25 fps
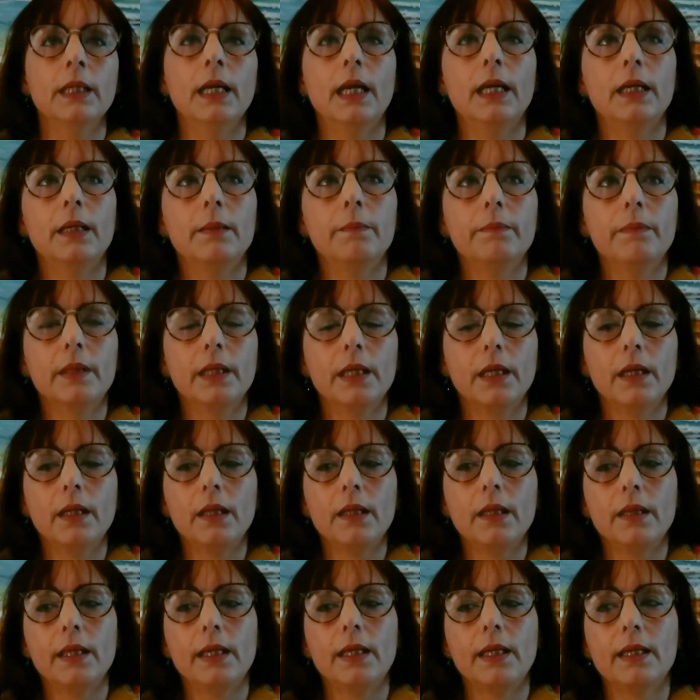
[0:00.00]
The
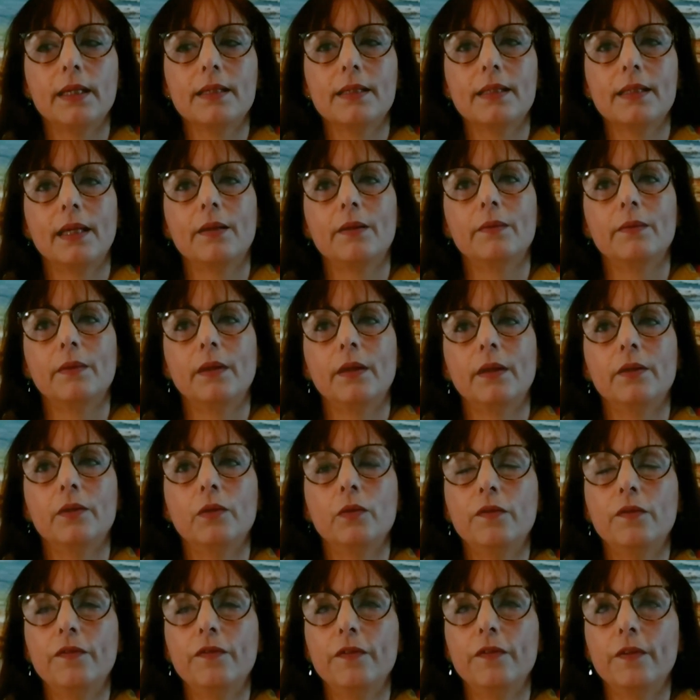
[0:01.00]
other thing is that an
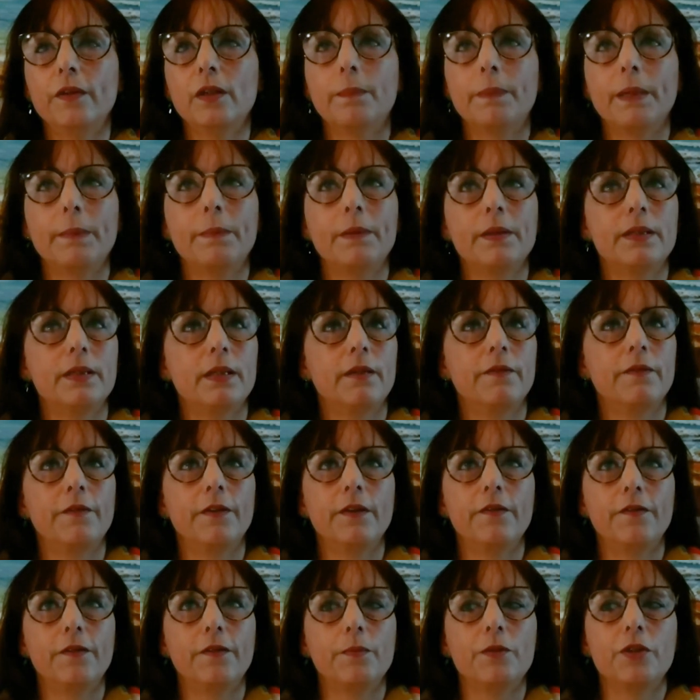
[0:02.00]
awful lot of people are suffering
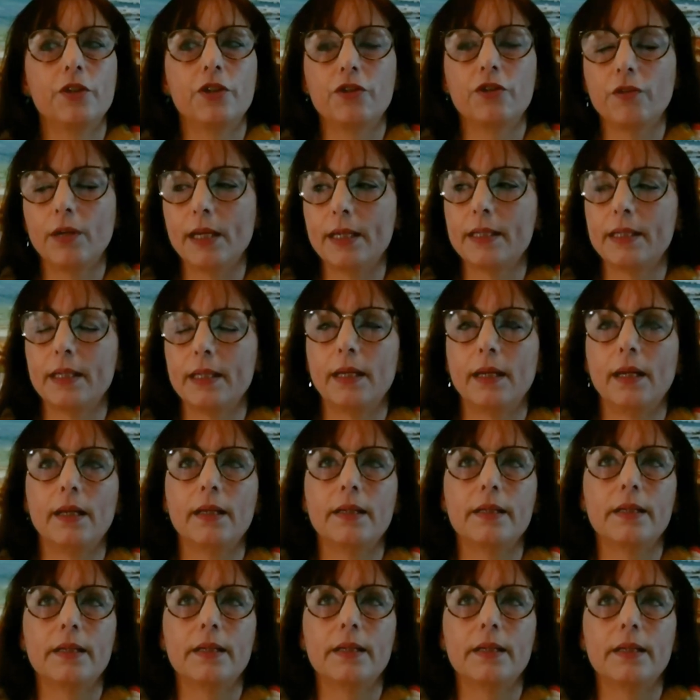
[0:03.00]
from stress and
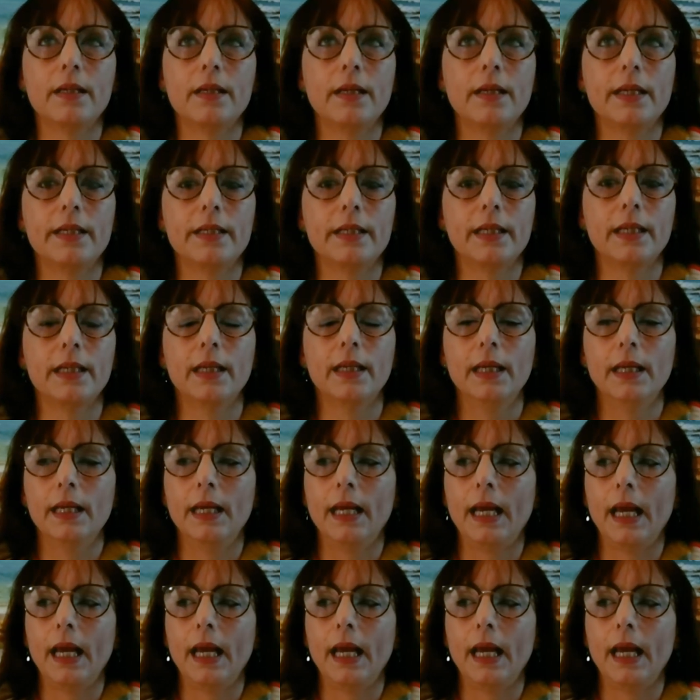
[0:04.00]
anxiety